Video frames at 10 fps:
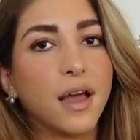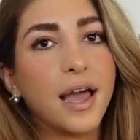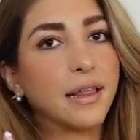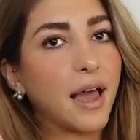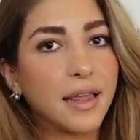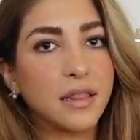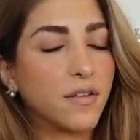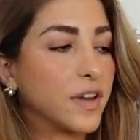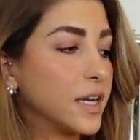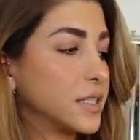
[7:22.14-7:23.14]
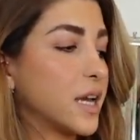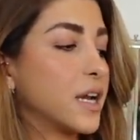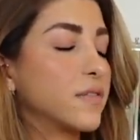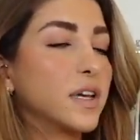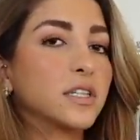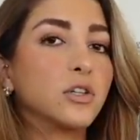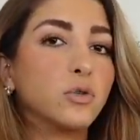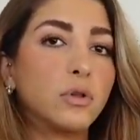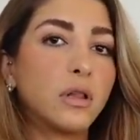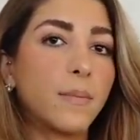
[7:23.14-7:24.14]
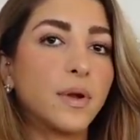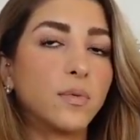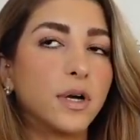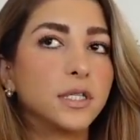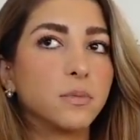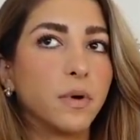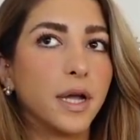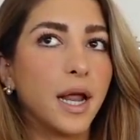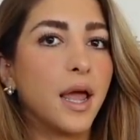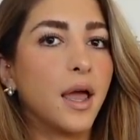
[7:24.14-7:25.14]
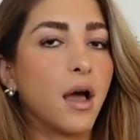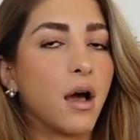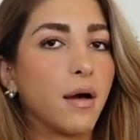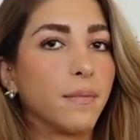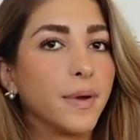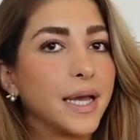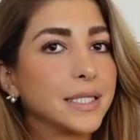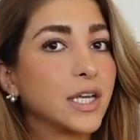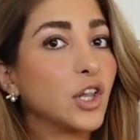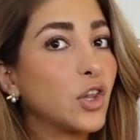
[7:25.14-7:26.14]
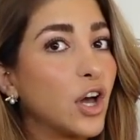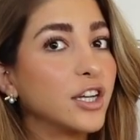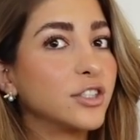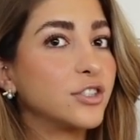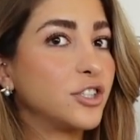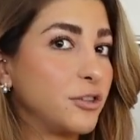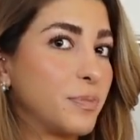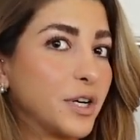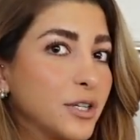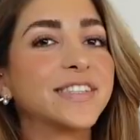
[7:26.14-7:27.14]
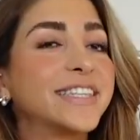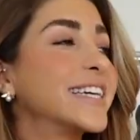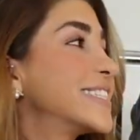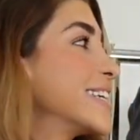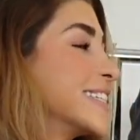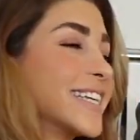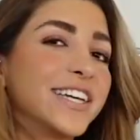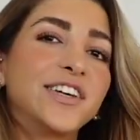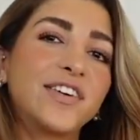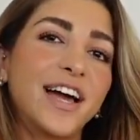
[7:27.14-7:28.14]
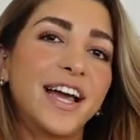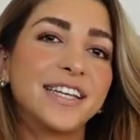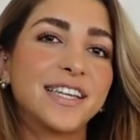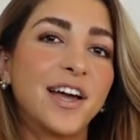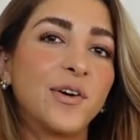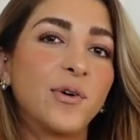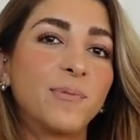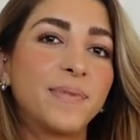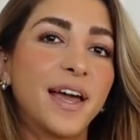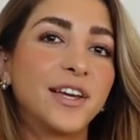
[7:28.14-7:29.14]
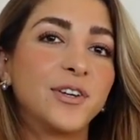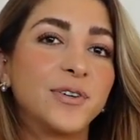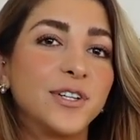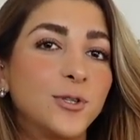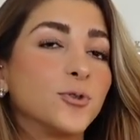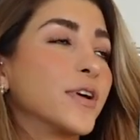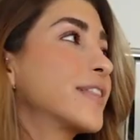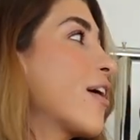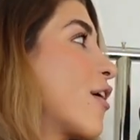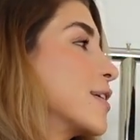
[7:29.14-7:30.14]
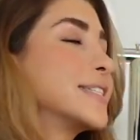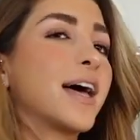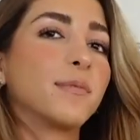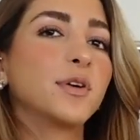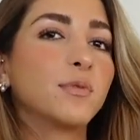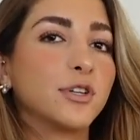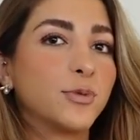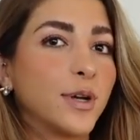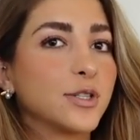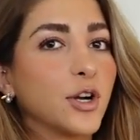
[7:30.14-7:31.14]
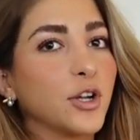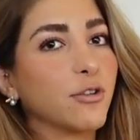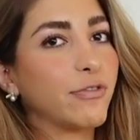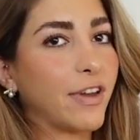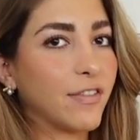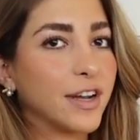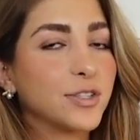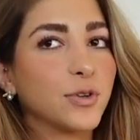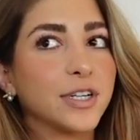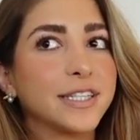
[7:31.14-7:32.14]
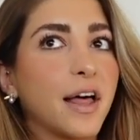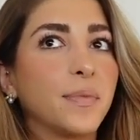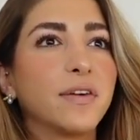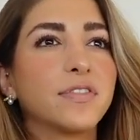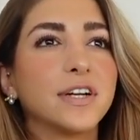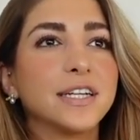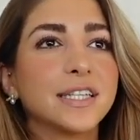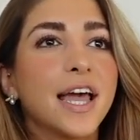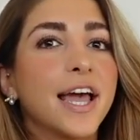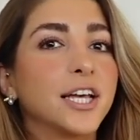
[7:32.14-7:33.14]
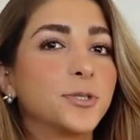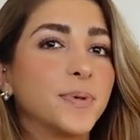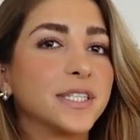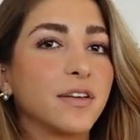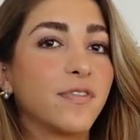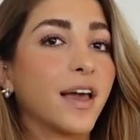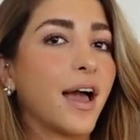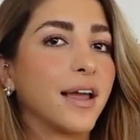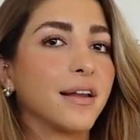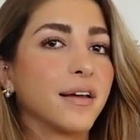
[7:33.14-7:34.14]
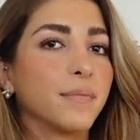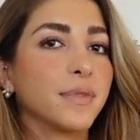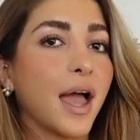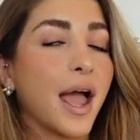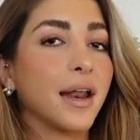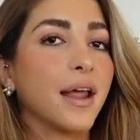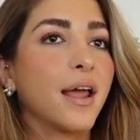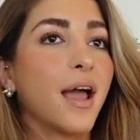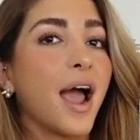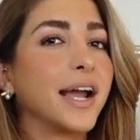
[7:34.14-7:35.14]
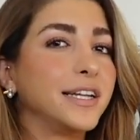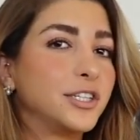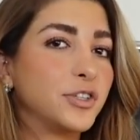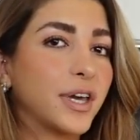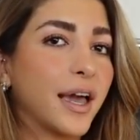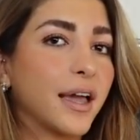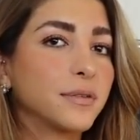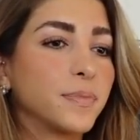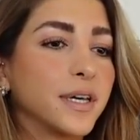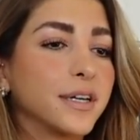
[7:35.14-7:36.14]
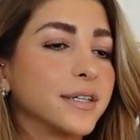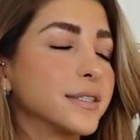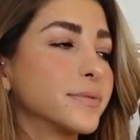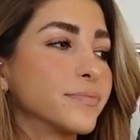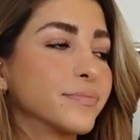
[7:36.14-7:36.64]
I love it. It's kind of like the Lululemon ones, but it's a lot cheaper. This is it, you guys. I hope that you enjoyed the haul. Tell me which ones are your favorites, or tell me if there's a specific item that I need to get, because